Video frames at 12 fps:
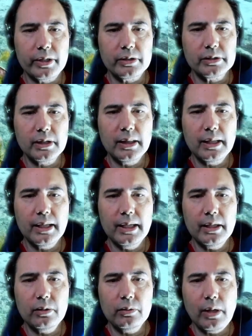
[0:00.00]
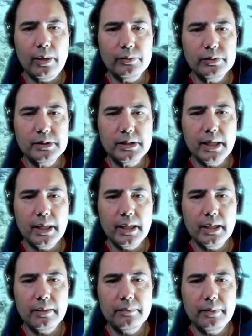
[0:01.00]
is a little, I would
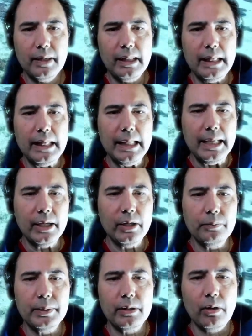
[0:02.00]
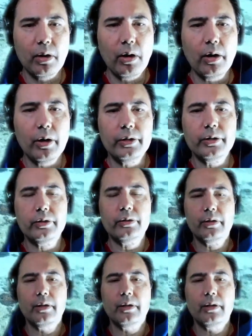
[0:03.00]
say, a little bit harder.